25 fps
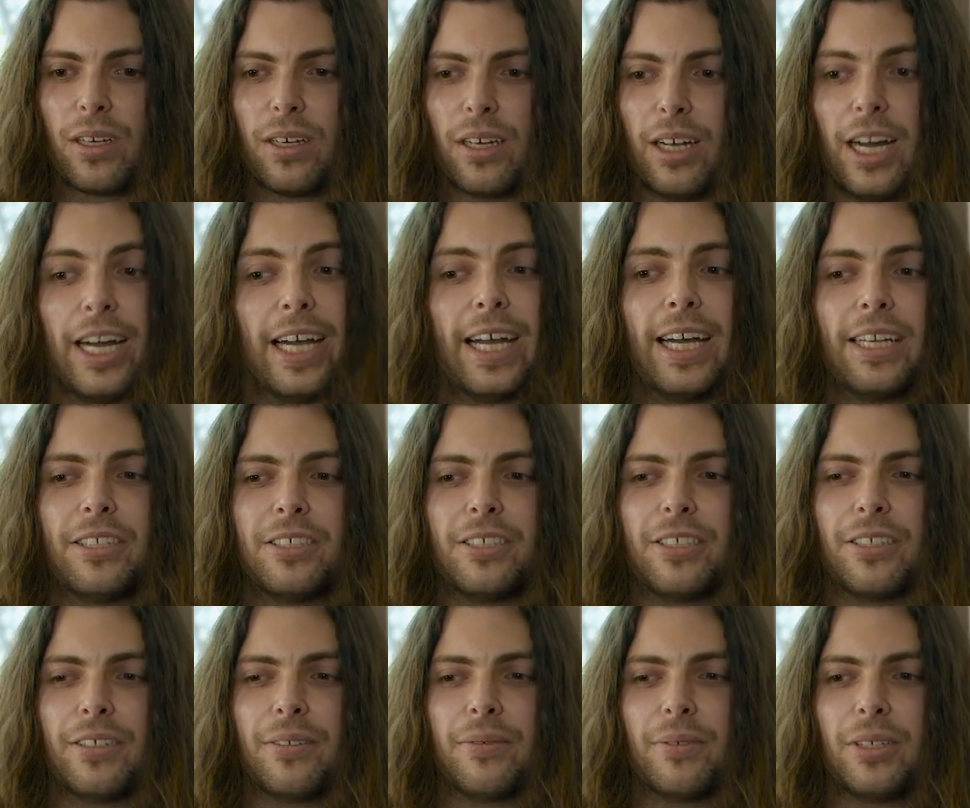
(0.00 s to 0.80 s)
I had
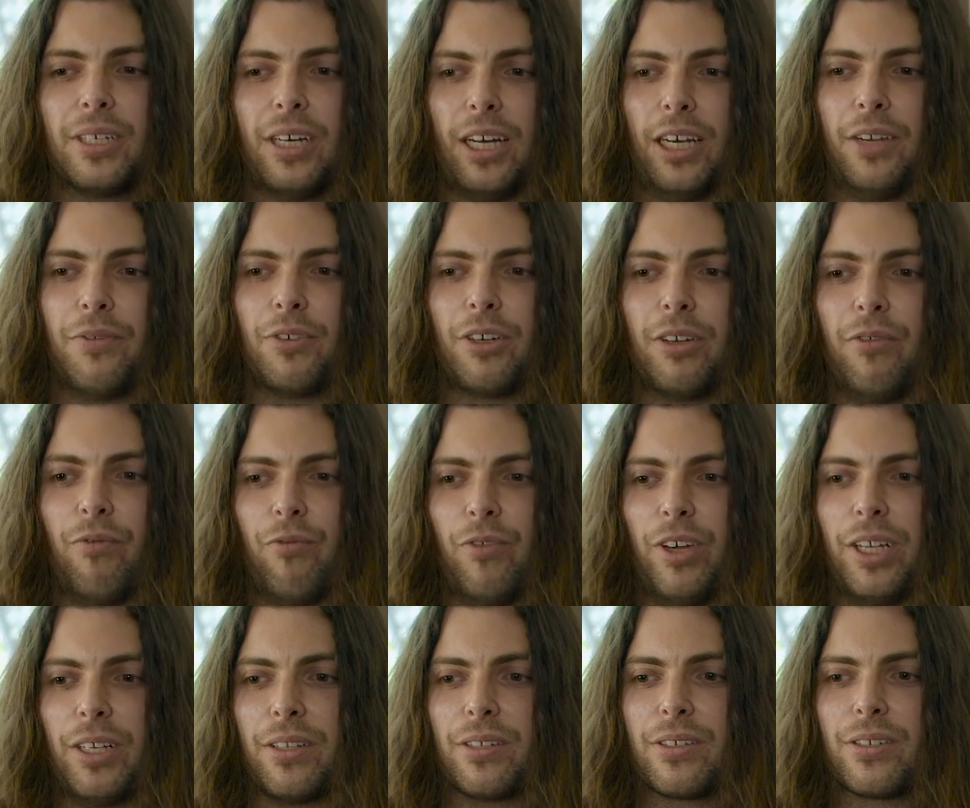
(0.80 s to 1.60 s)
to kind of
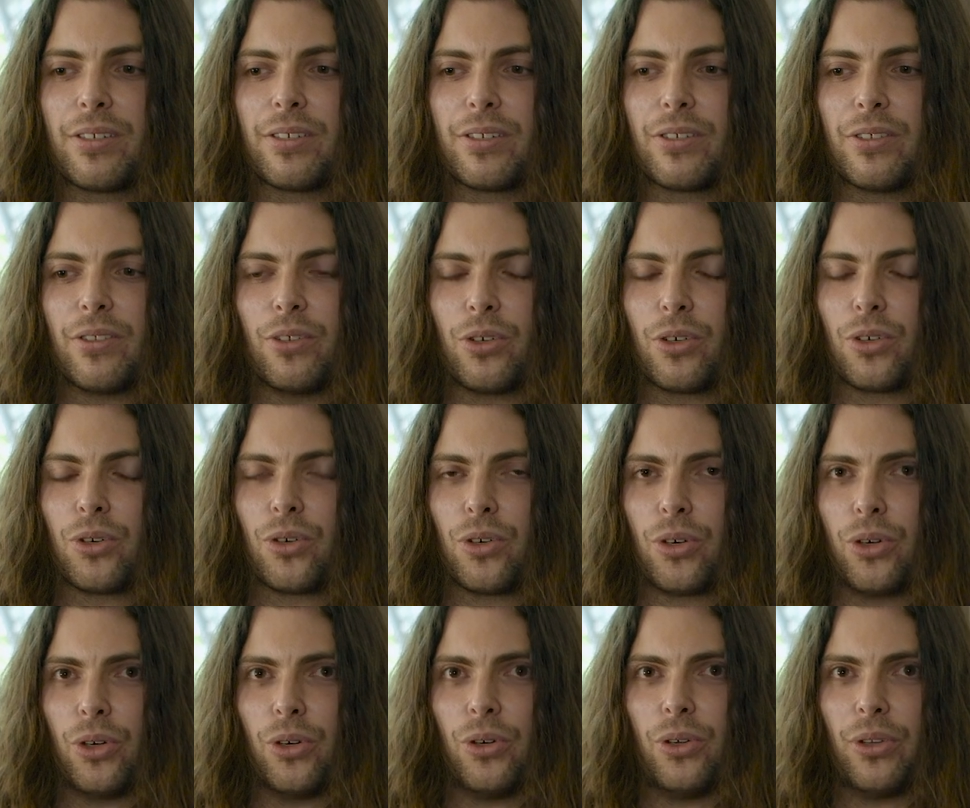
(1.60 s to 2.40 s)
convince the
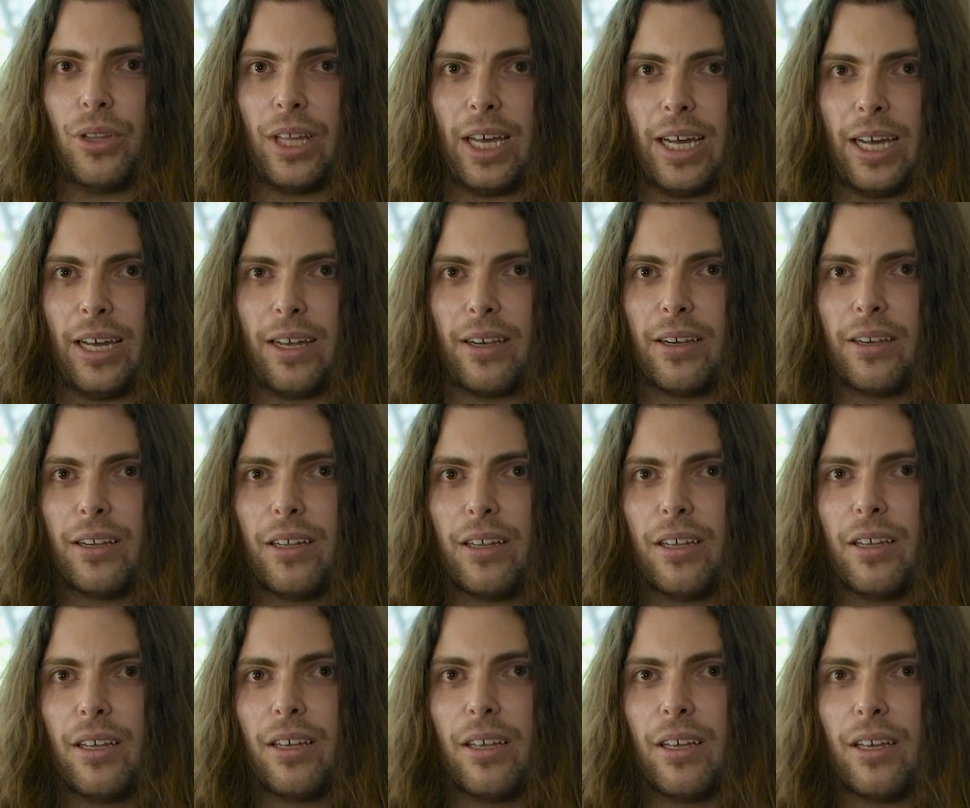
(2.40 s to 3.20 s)
crew that
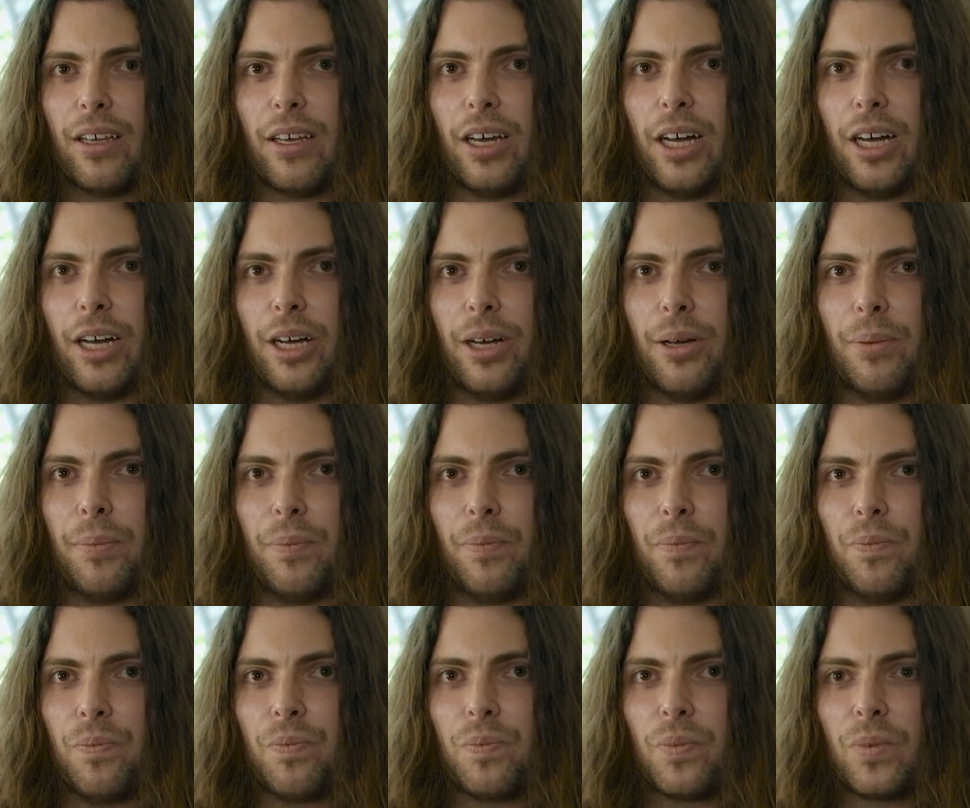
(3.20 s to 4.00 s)

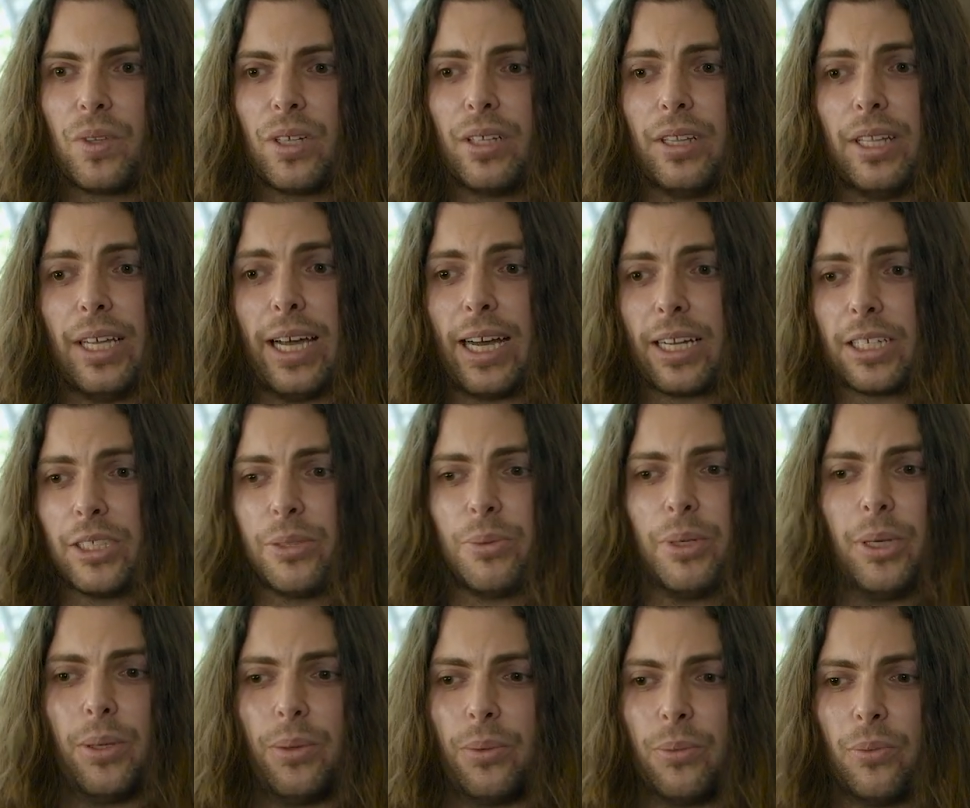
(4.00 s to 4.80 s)
the actor
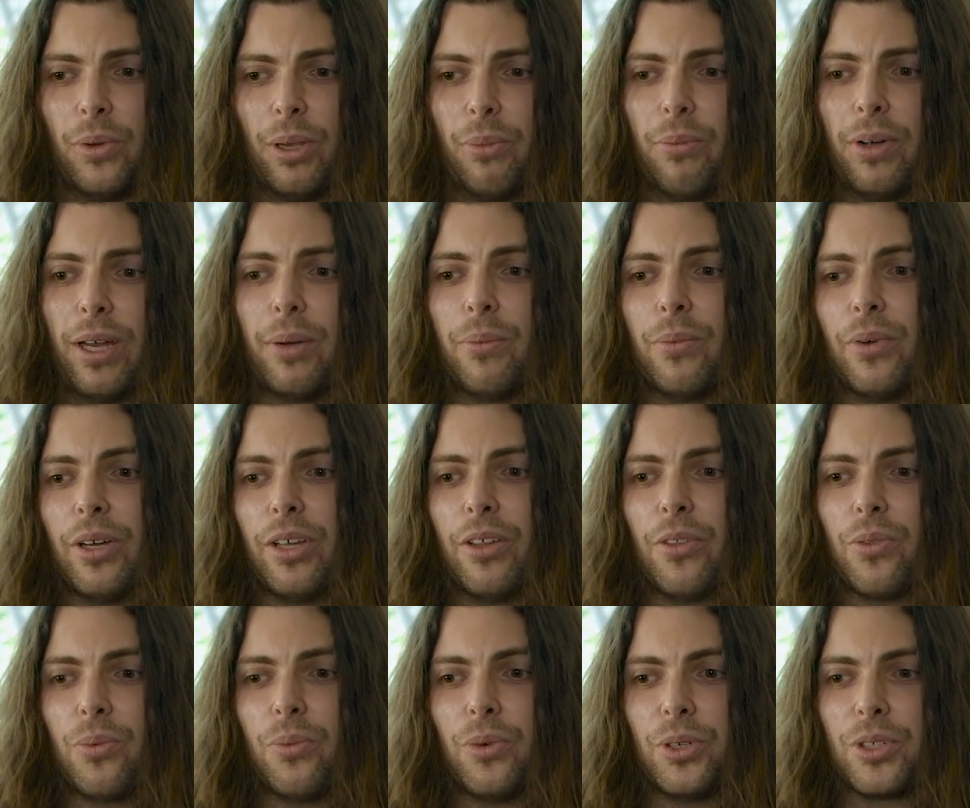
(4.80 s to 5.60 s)
we went
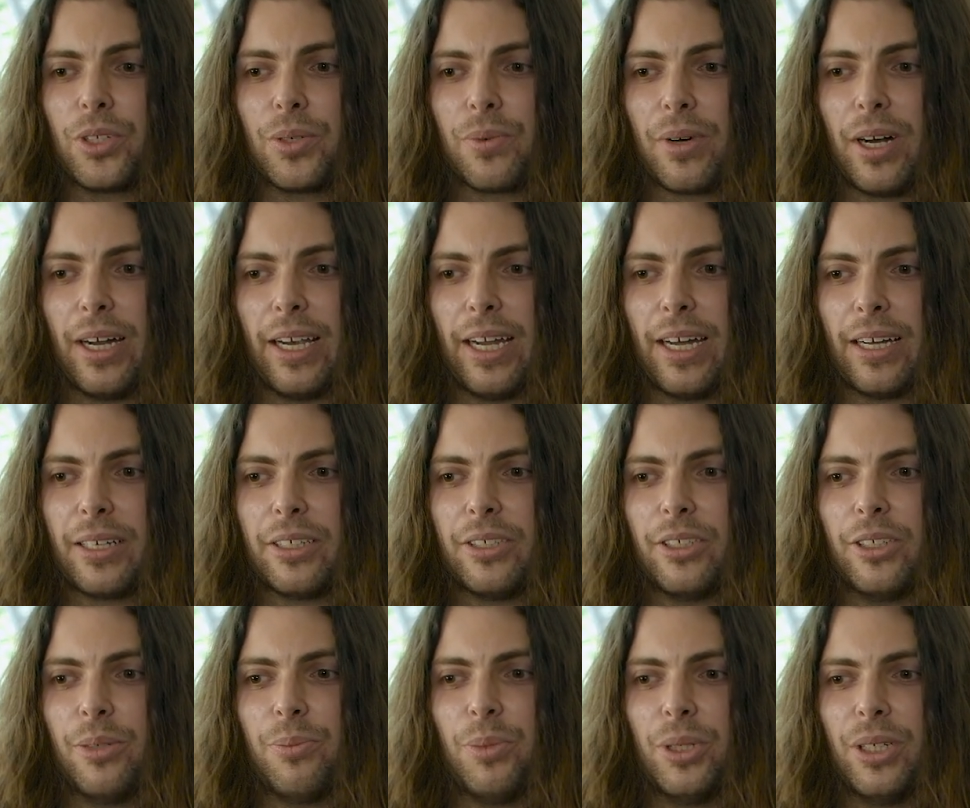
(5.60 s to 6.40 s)
with was the right
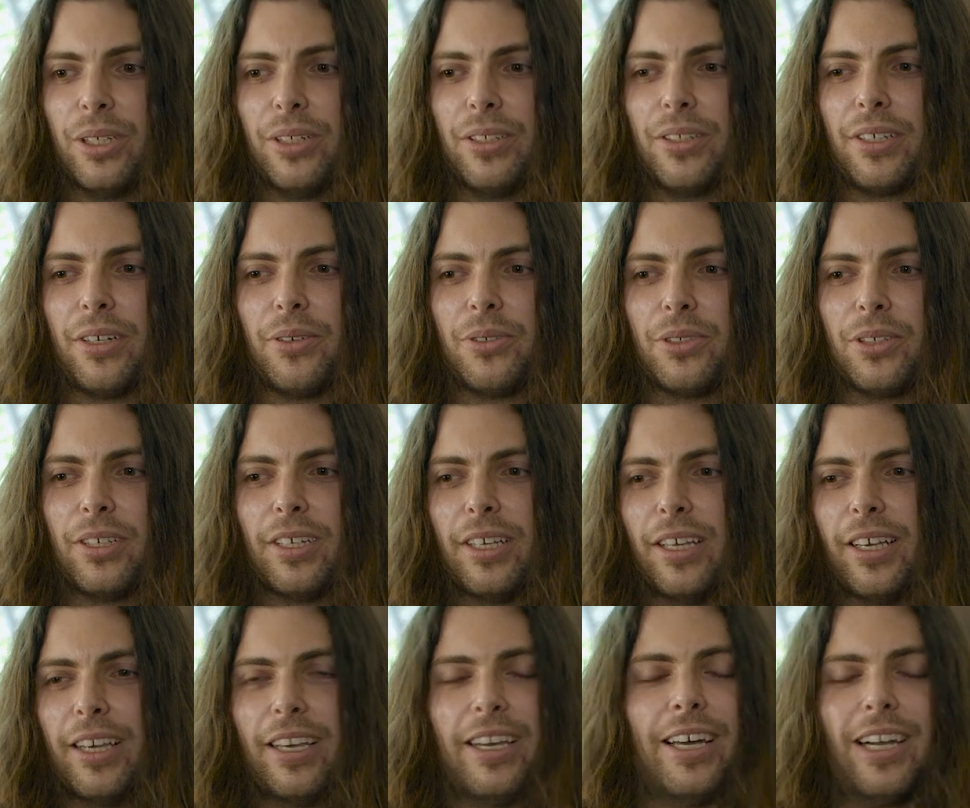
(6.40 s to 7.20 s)
actor, because
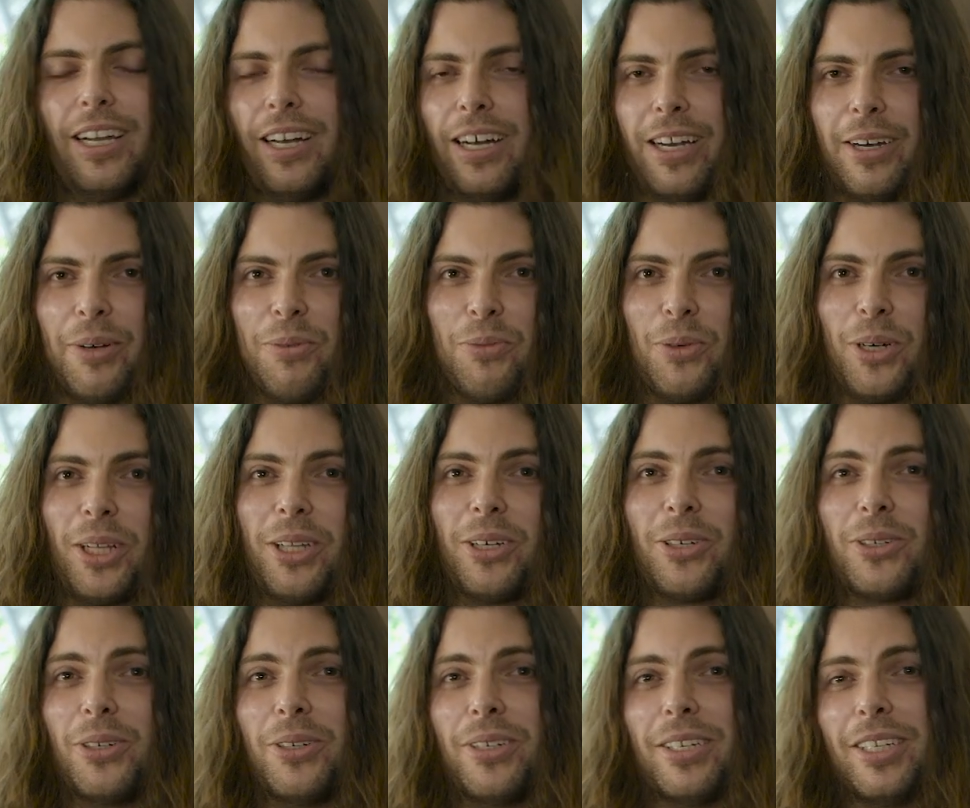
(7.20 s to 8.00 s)
and I really
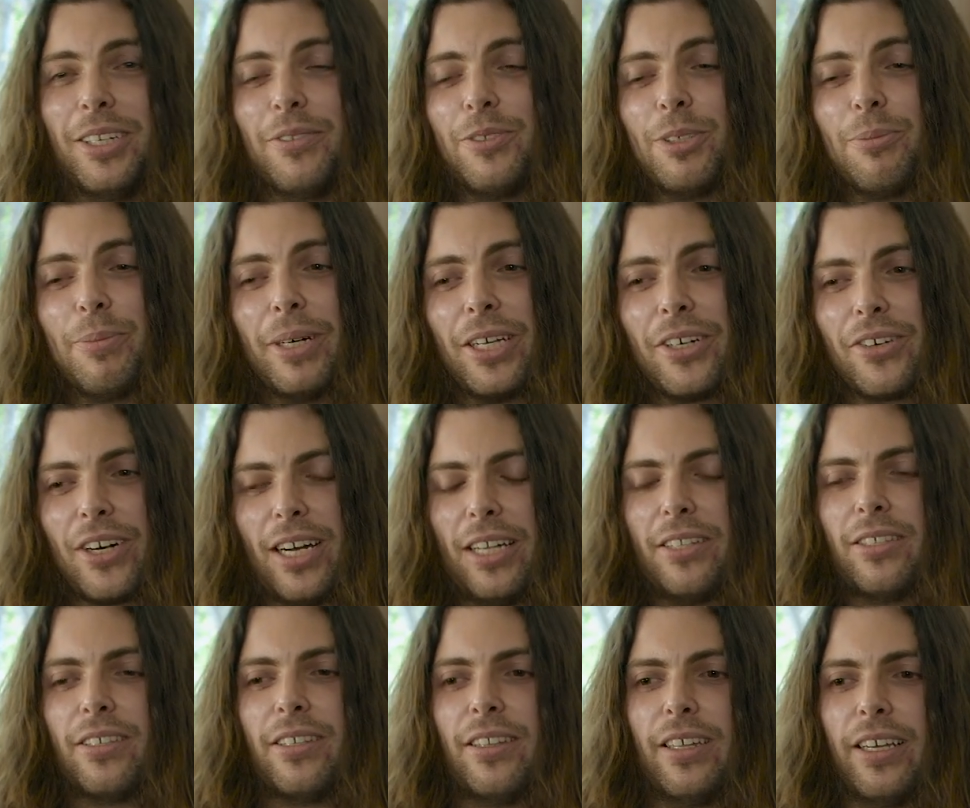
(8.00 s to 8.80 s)
couldn't give a better
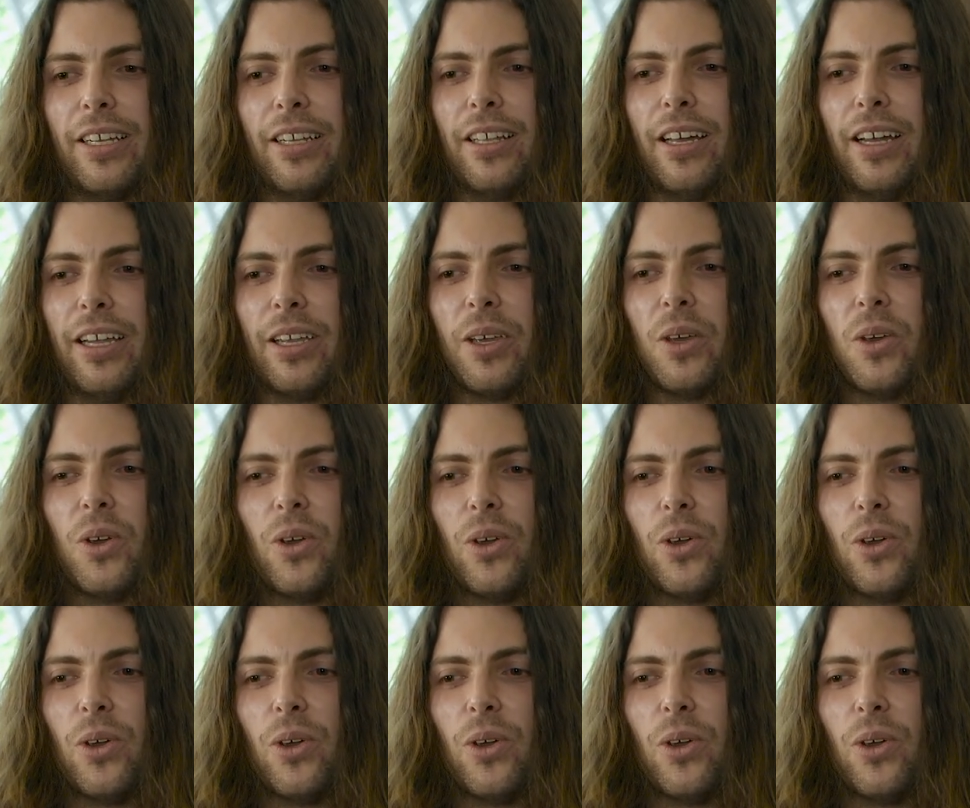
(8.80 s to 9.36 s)
answer than like